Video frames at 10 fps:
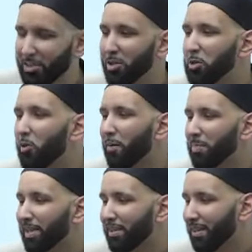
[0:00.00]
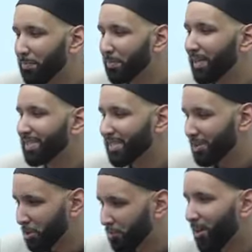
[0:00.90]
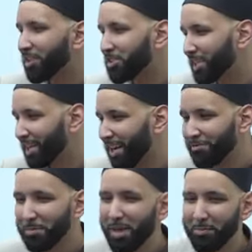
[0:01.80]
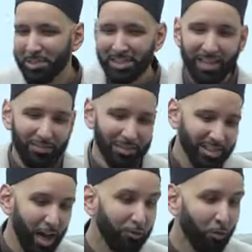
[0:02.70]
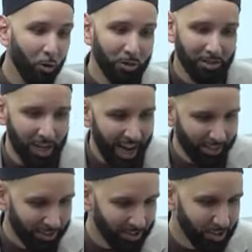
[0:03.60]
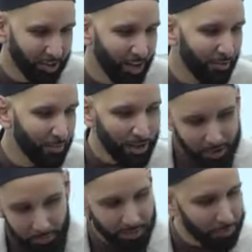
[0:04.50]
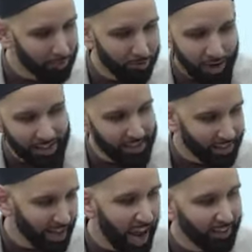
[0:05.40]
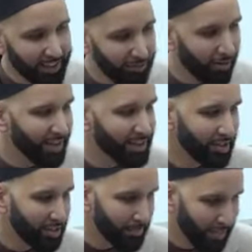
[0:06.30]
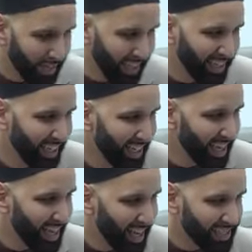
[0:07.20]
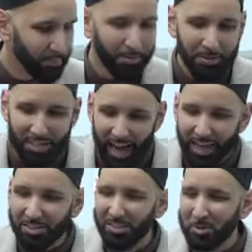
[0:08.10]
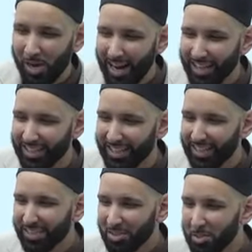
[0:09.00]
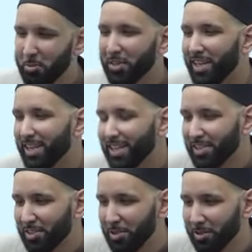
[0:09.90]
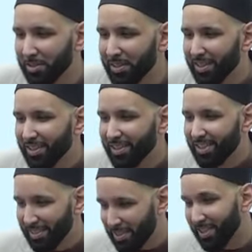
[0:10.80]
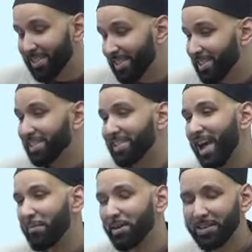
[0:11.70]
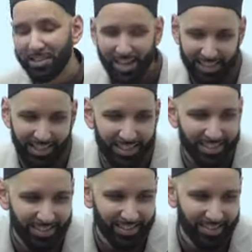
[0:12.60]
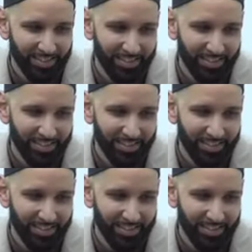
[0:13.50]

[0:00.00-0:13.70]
And so you won't be in a place that you're functioning enough to be able to save yourself or the child. And so you'll have a bunch of people frantic, acting frantic on the plane, as opposed to actually trying to do what they need to do. Is this Islamic? Yes.